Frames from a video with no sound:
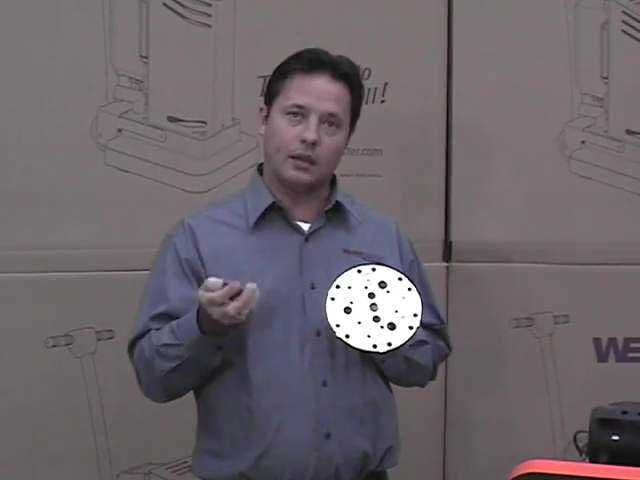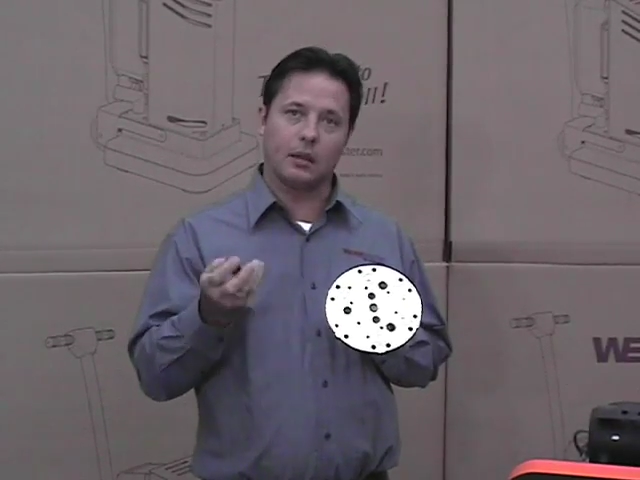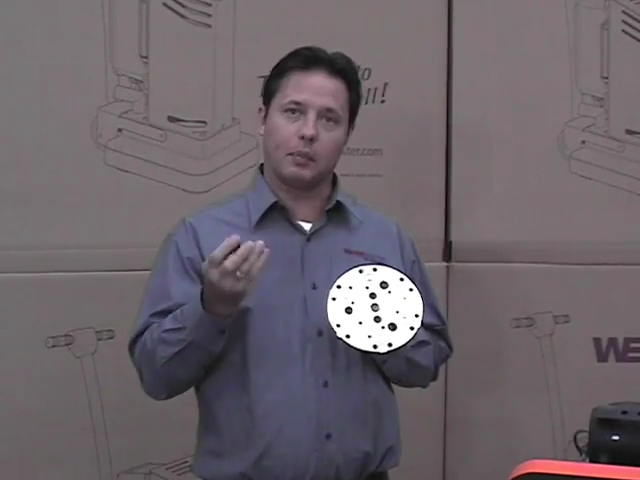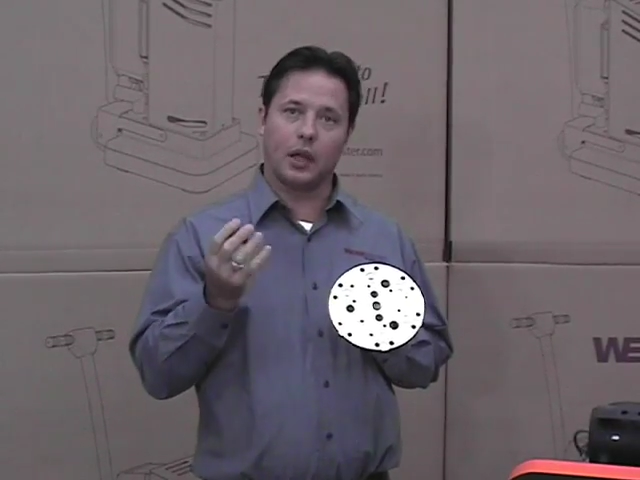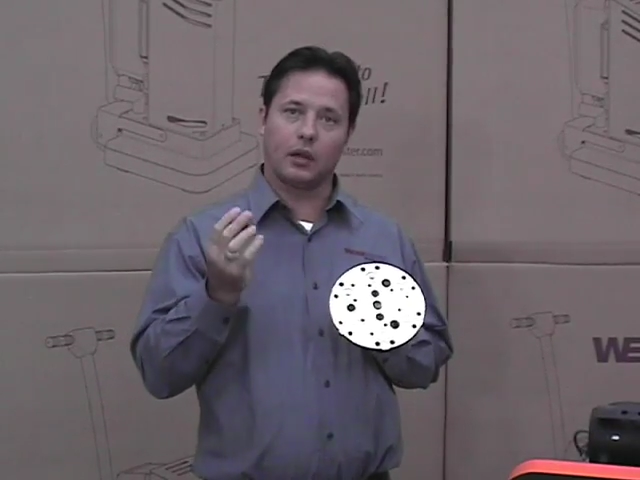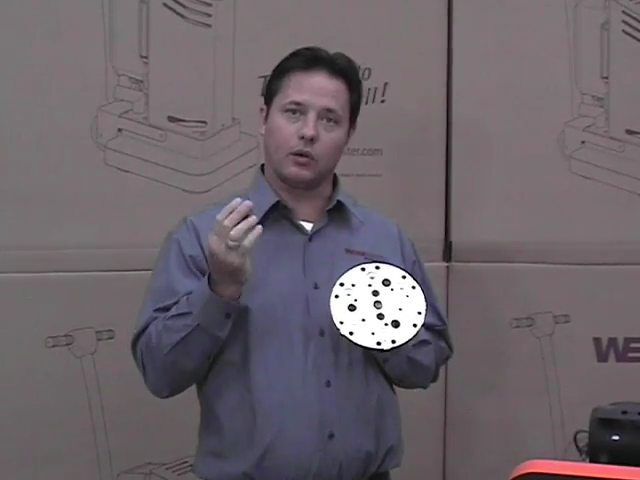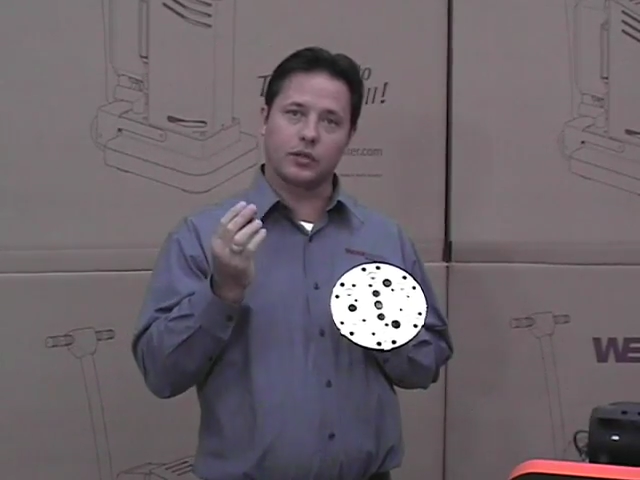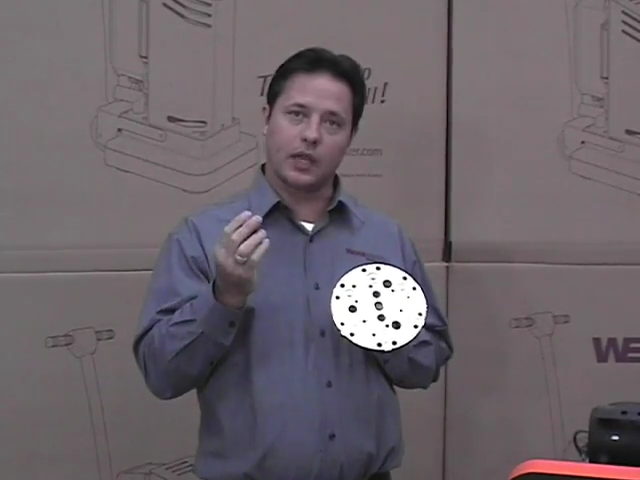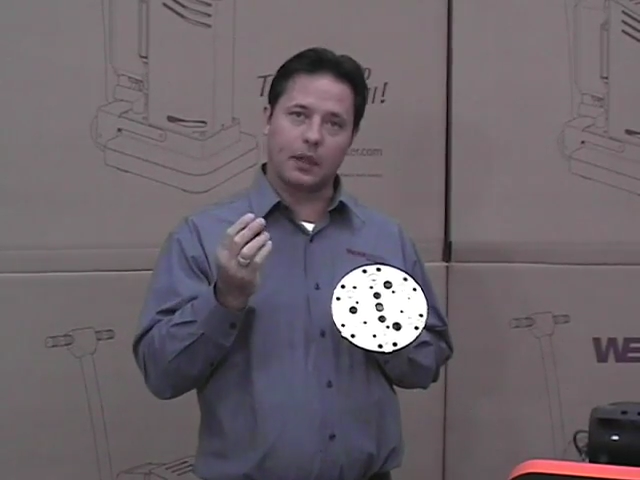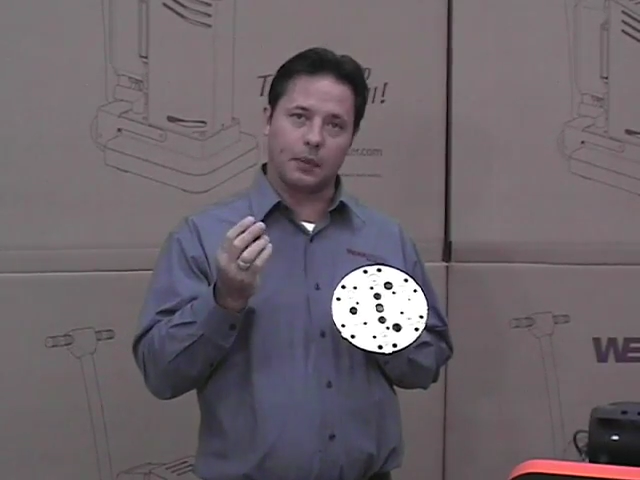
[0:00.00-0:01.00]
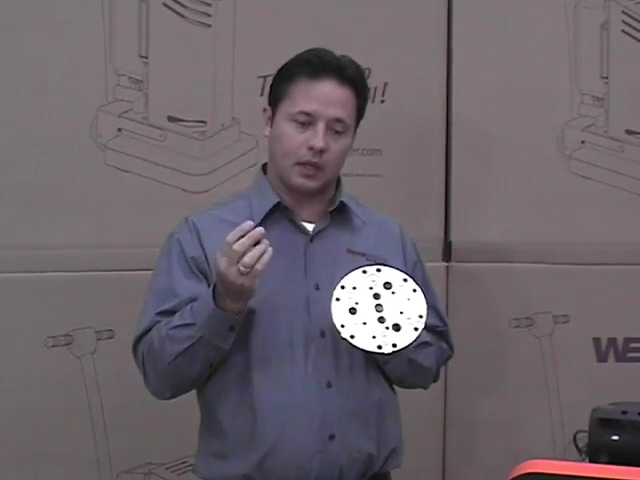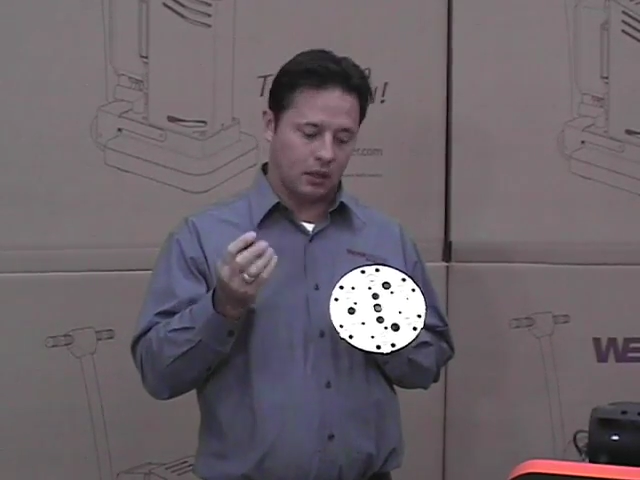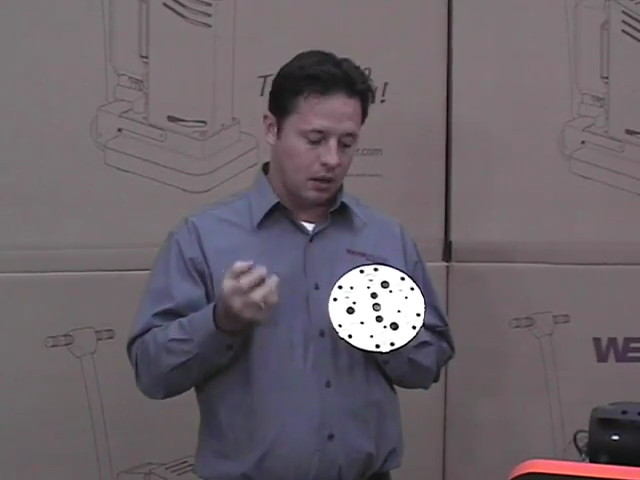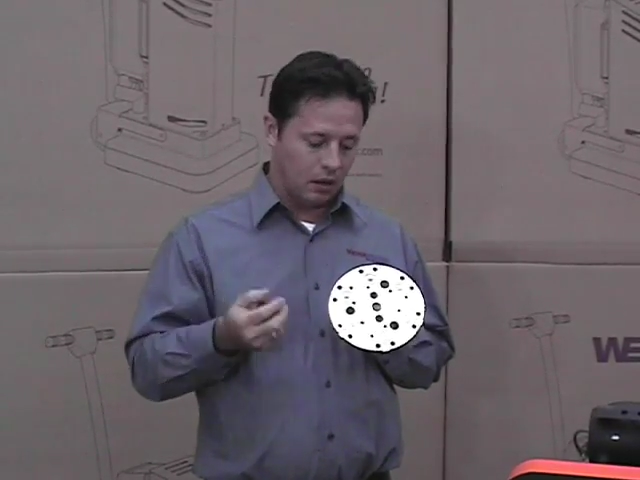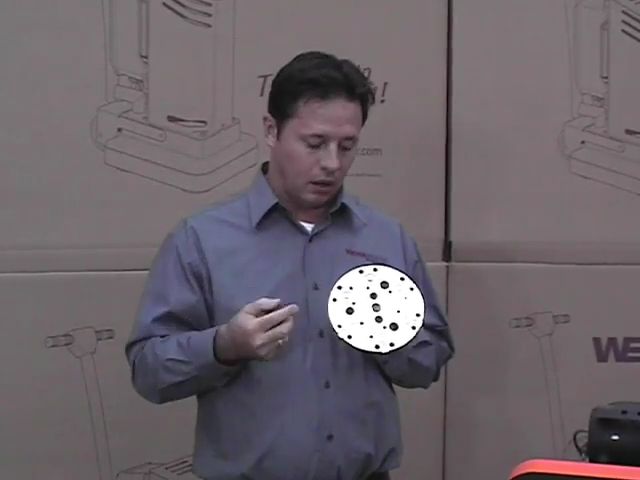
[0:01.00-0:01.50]
the Plug N Go segment
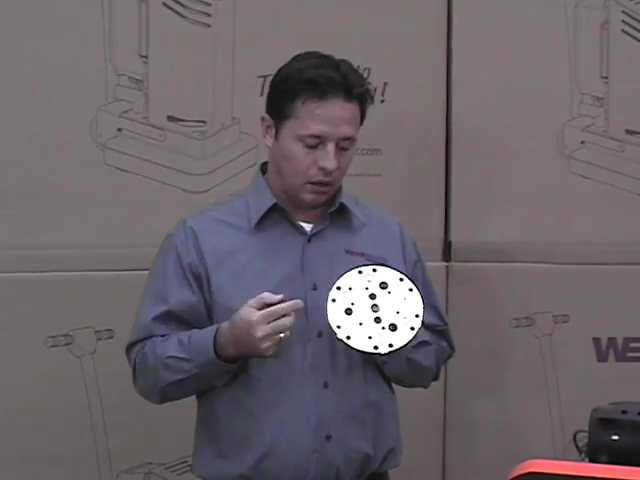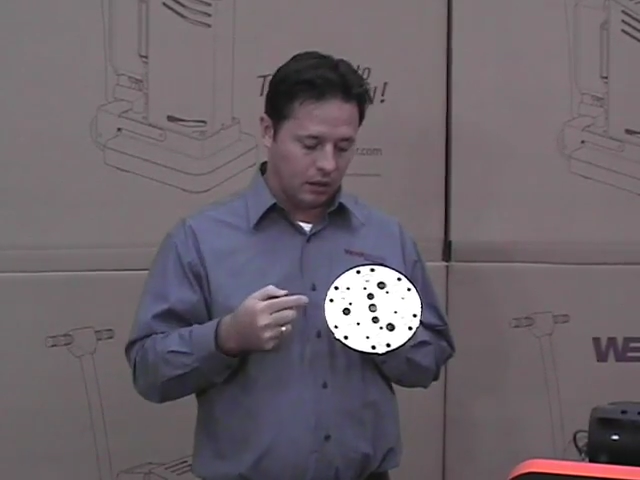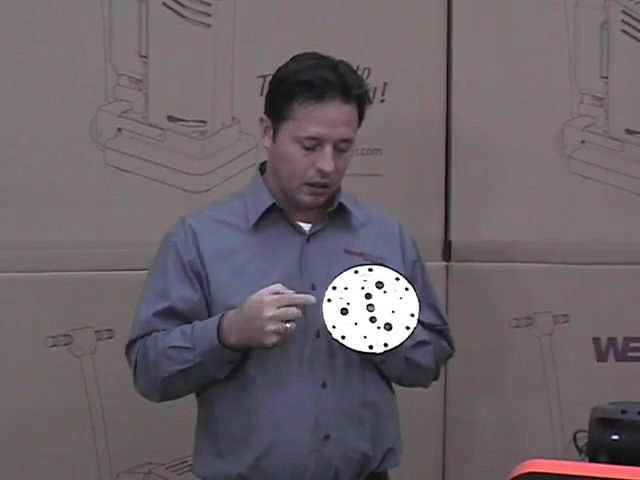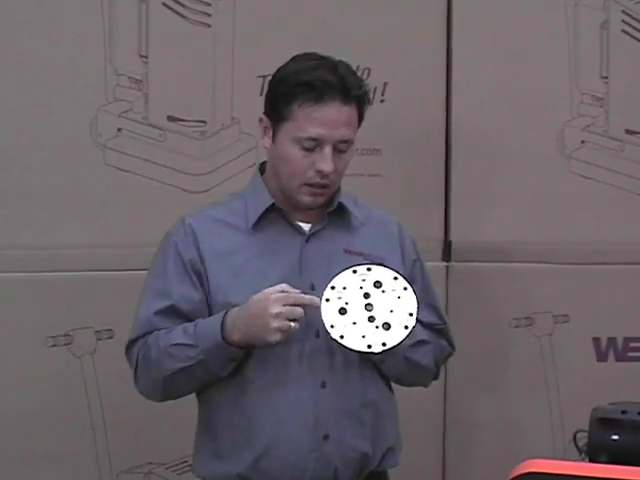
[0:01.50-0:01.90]
are